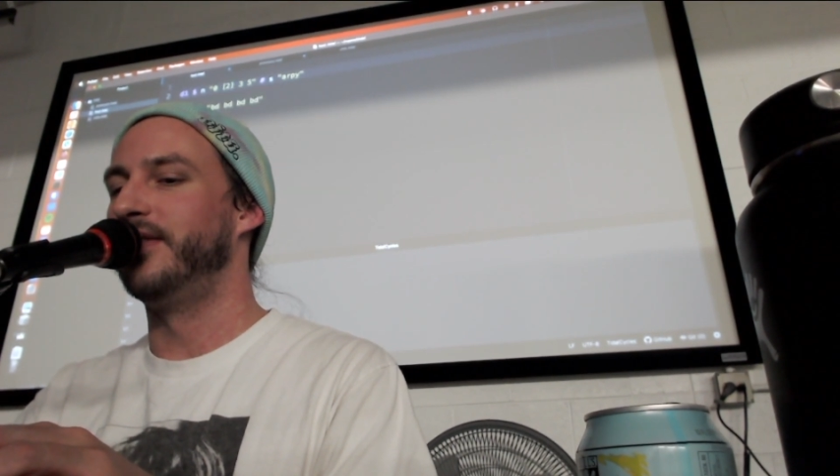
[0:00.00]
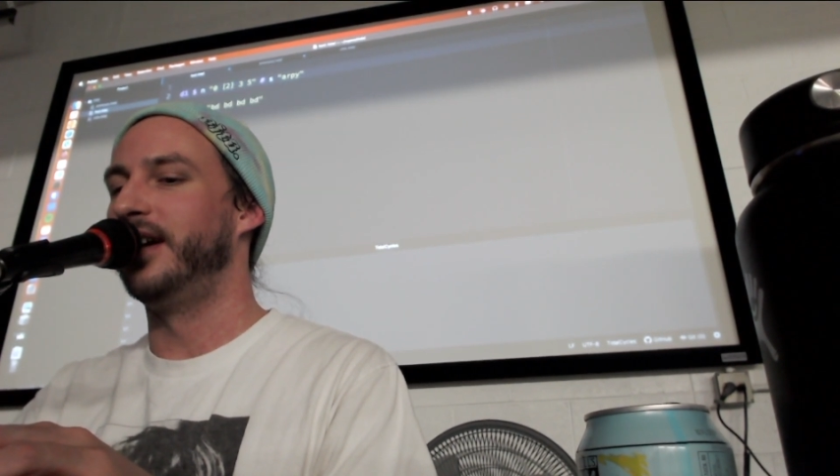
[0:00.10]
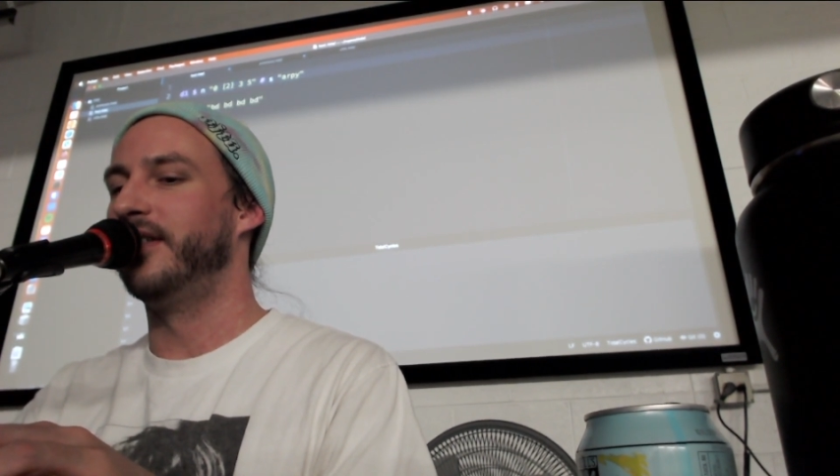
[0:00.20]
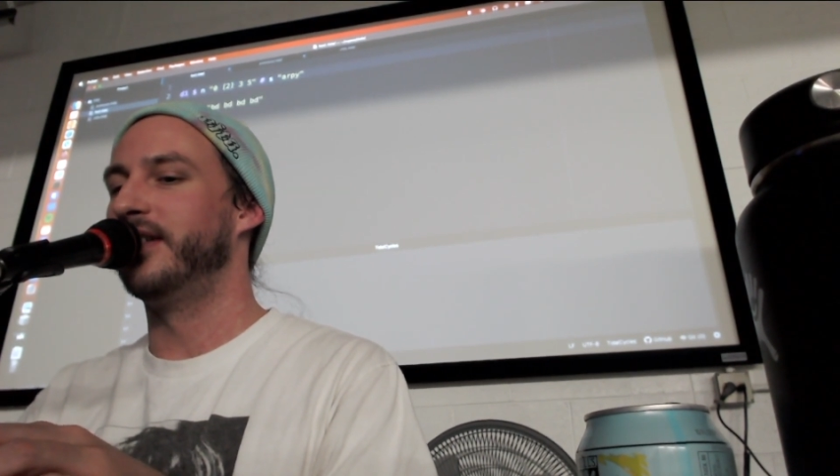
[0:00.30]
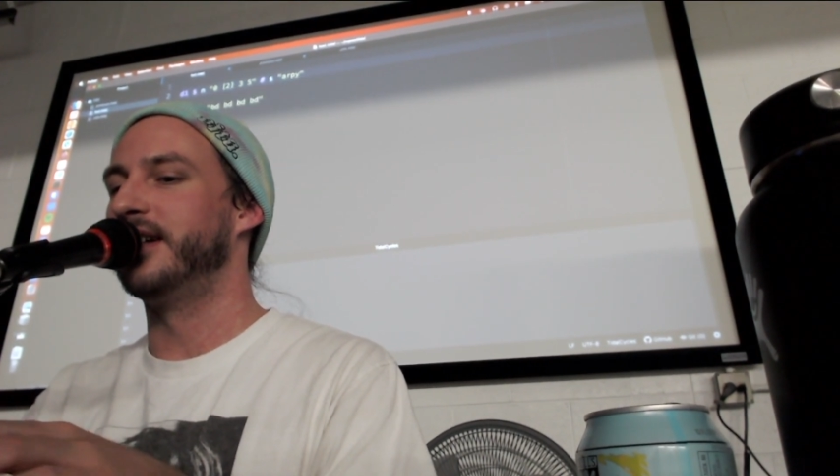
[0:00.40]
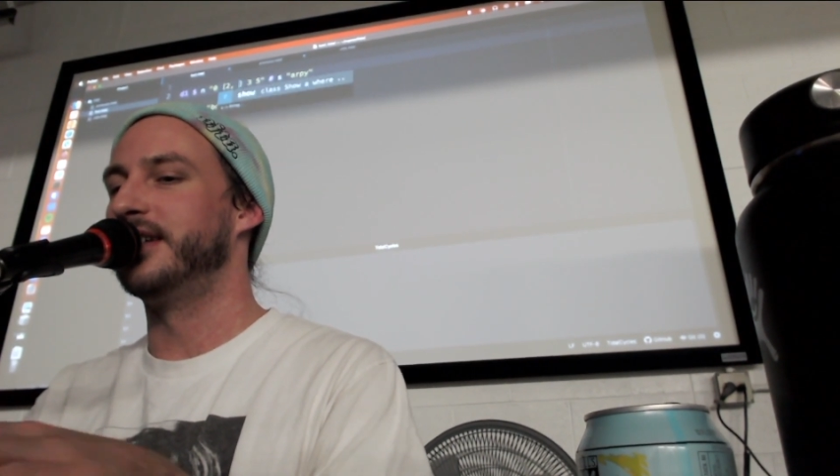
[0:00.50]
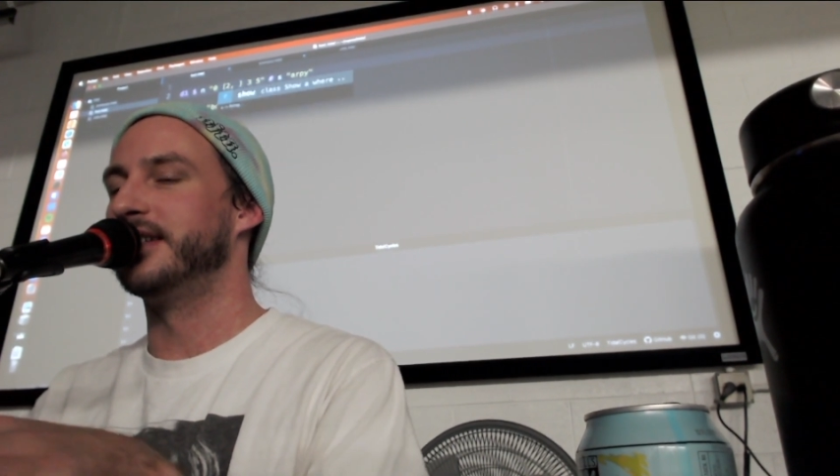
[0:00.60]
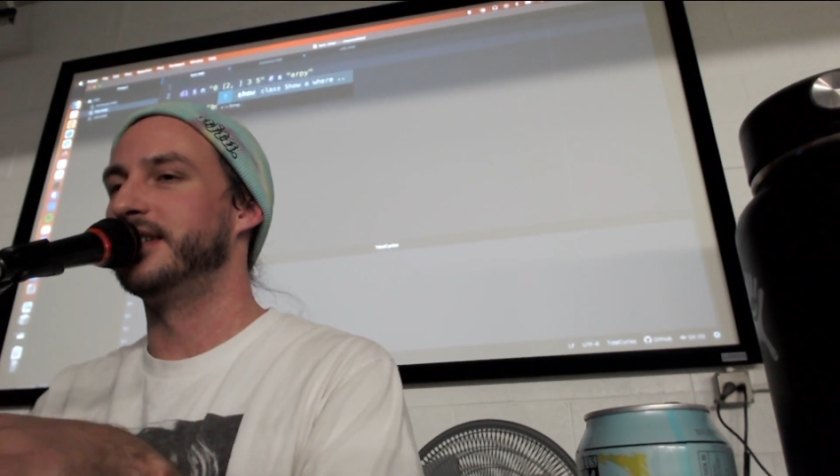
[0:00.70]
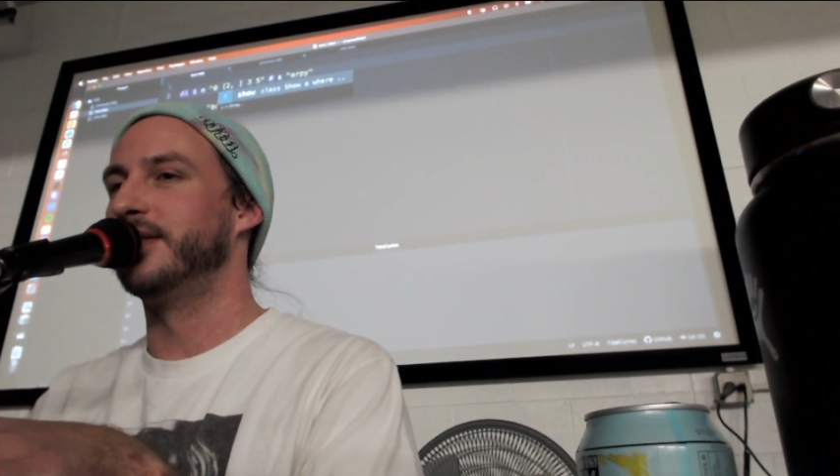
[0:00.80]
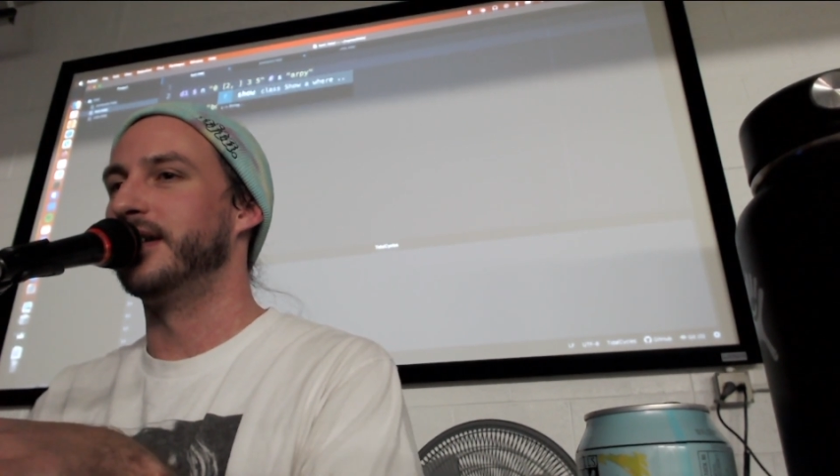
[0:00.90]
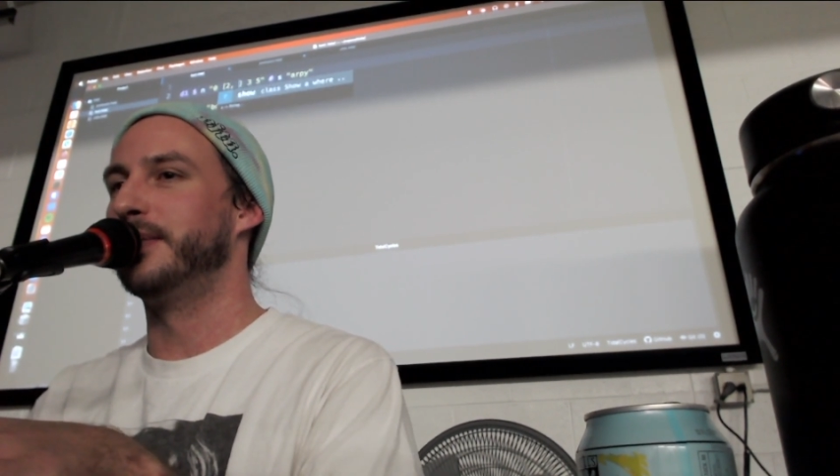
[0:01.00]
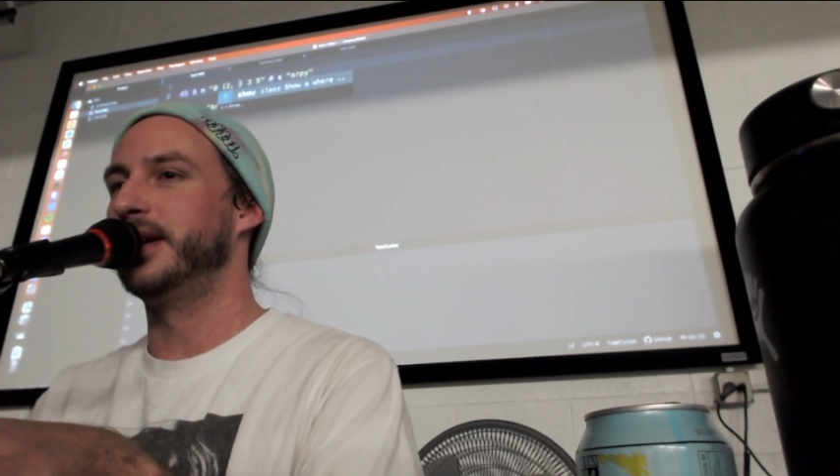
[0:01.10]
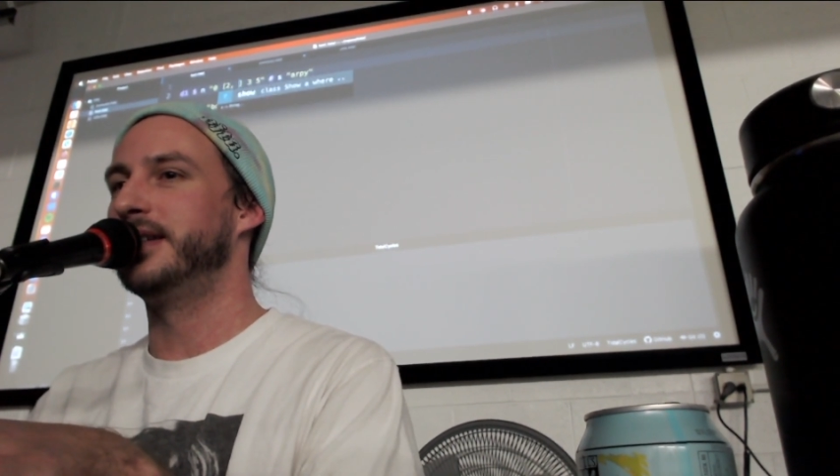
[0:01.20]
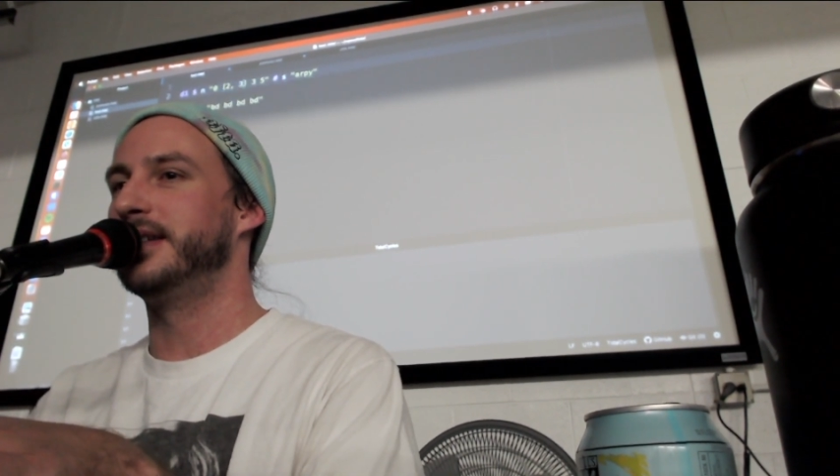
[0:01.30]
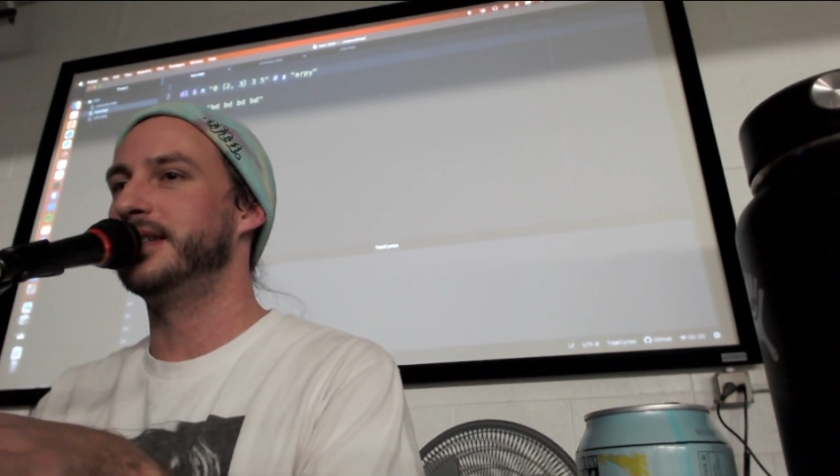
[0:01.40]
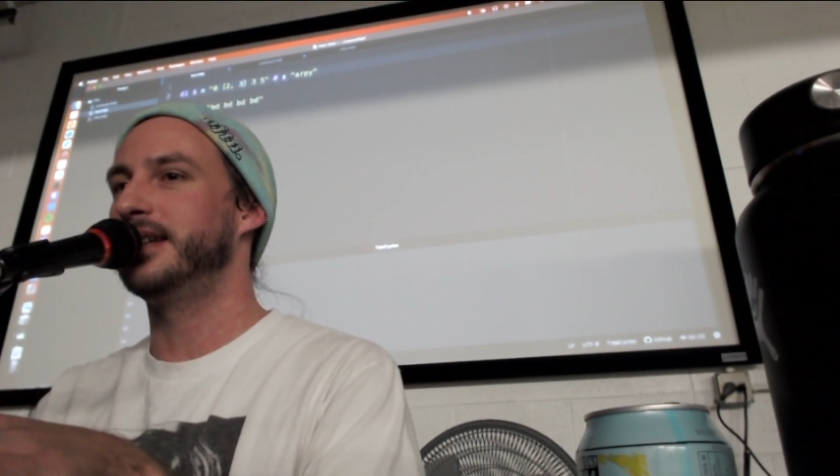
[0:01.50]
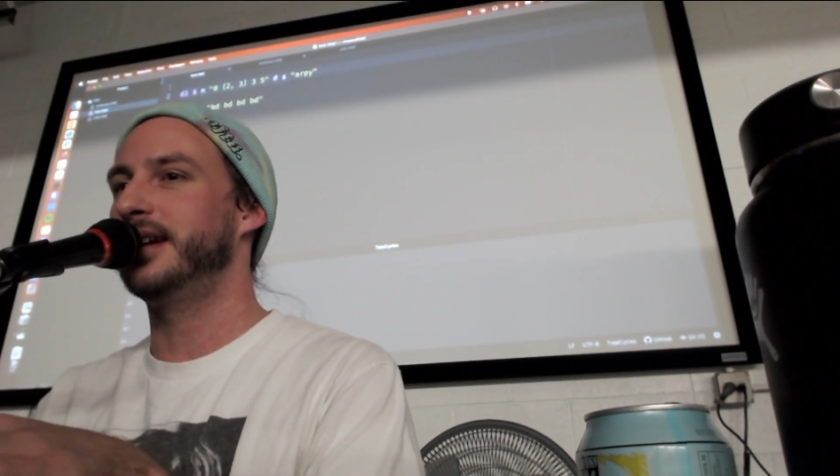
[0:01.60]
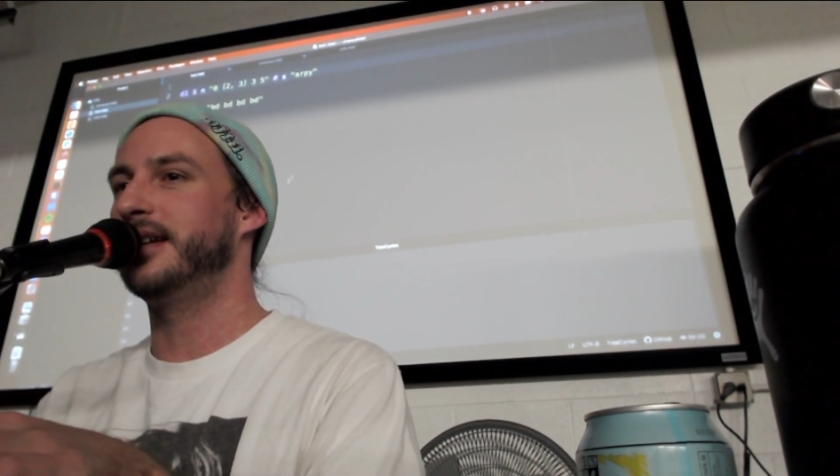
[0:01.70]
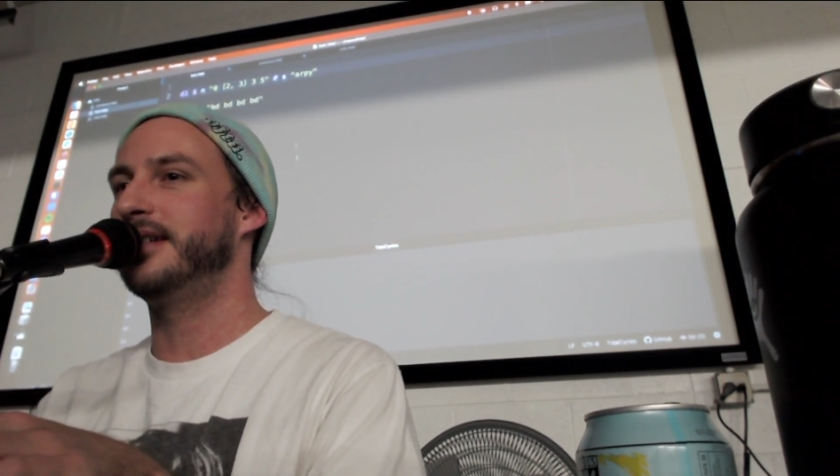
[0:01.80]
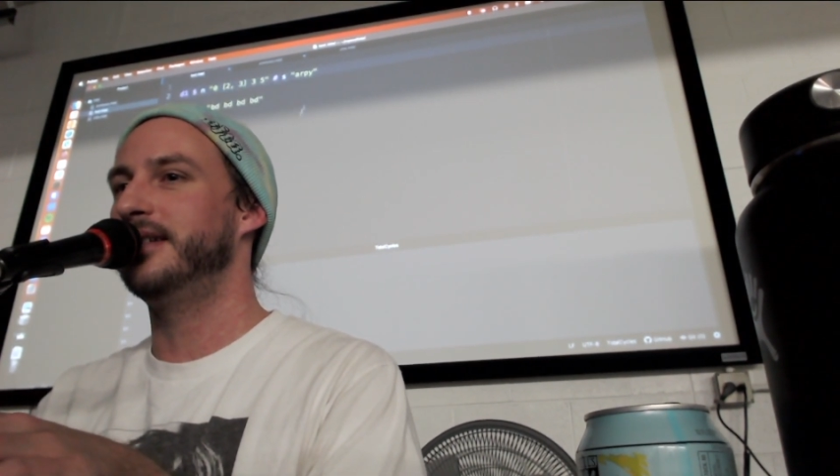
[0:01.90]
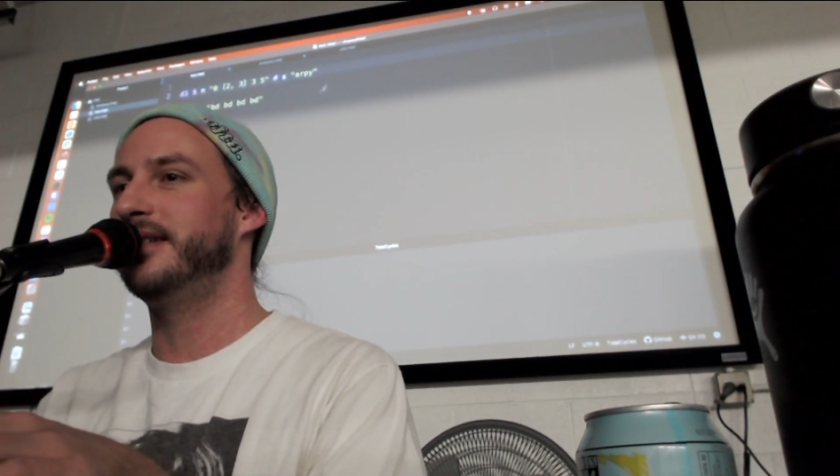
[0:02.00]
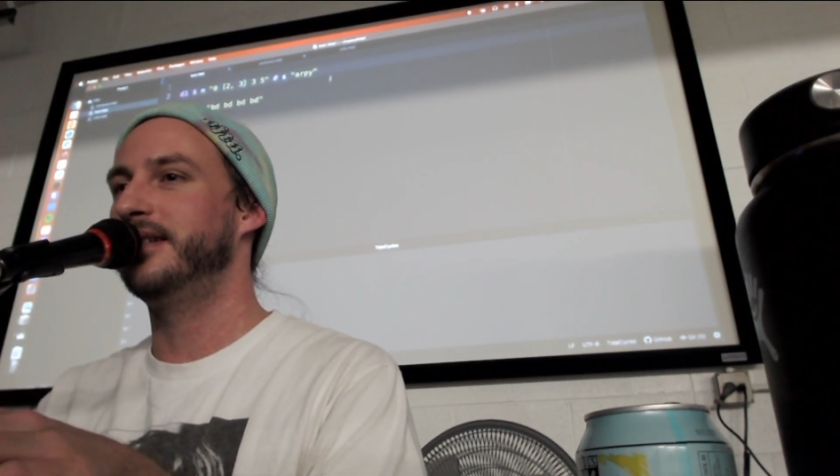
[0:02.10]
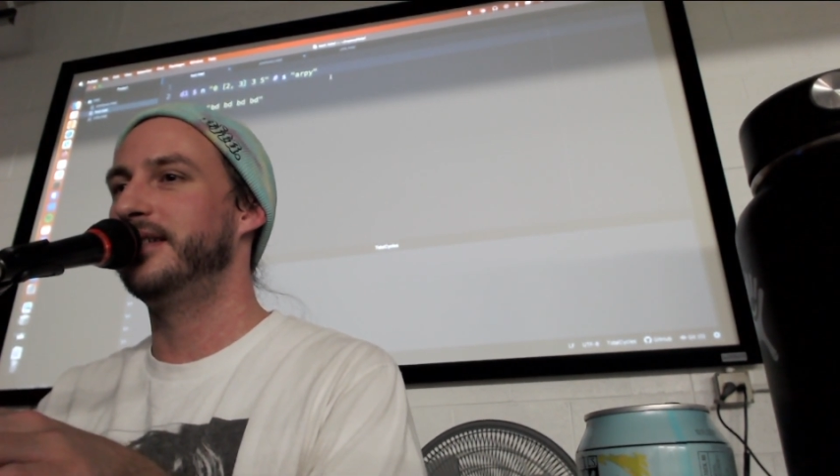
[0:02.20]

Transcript: favorite square braces again.